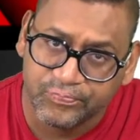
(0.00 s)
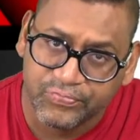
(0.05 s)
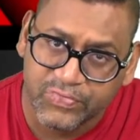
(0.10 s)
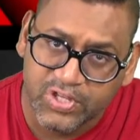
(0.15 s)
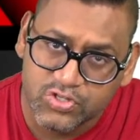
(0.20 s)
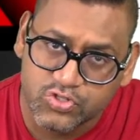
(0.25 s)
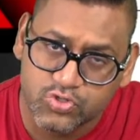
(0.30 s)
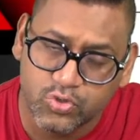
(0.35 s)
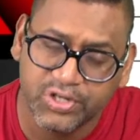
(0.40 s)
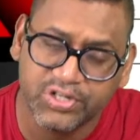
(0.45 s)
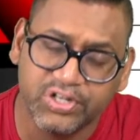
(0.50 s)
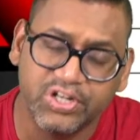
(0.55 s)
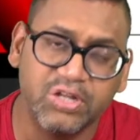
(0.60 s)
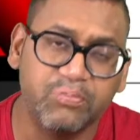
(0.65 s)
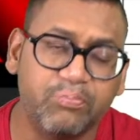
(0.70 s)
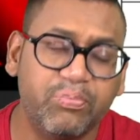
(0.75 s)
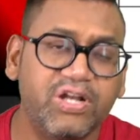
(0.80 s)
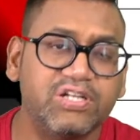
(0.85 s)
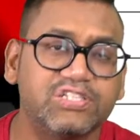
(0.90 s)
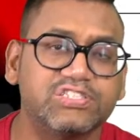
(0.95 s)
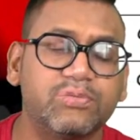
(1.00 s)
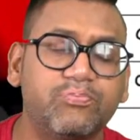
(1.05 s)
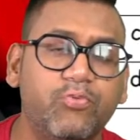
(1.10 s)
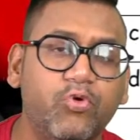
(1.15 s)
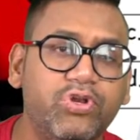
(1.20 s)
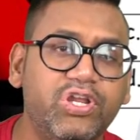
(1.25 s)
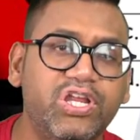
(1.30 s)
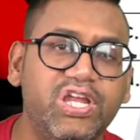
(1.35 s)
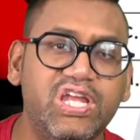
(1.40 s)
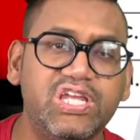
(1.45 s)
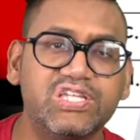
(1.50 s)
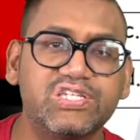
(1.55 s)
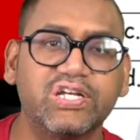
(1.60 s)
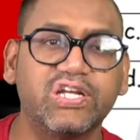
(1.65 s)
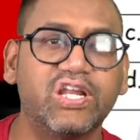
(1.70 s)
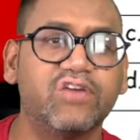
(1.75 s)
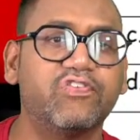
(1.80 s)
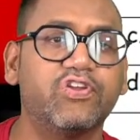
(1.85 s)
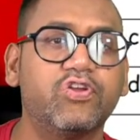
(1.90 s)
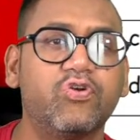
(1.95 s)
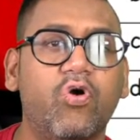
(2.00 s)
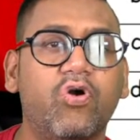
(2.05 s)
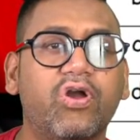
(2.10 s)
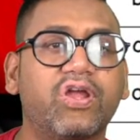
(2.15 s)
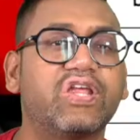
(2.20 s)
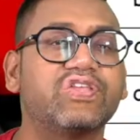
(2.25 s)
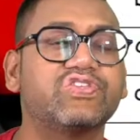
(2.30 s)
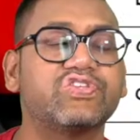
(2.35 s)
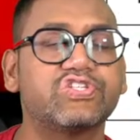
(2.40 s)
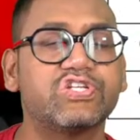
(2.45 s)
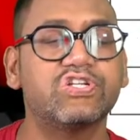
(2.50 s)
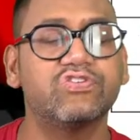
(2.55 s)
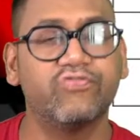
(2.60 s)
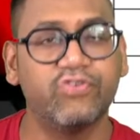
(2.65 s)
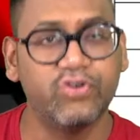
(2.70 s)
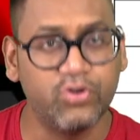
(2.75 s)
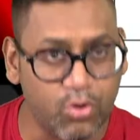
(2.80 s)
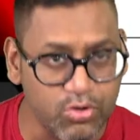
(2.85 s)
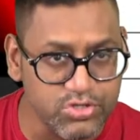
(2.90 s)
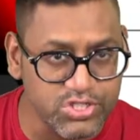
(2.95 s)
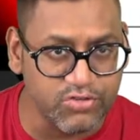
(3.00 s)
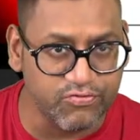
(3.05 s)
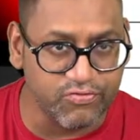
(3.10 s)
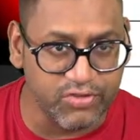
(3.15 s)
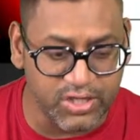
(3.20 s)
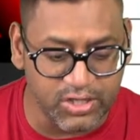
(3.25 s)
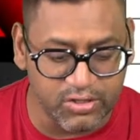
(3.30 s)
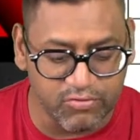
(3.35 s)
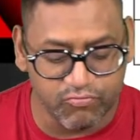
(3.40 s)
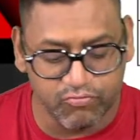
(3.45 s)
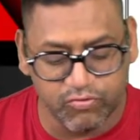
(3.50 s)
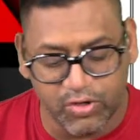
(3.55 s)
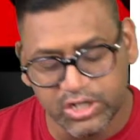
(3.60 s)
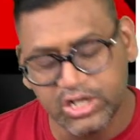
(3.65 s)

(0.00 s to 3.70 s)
So it depends upon each and every organizational philosophy what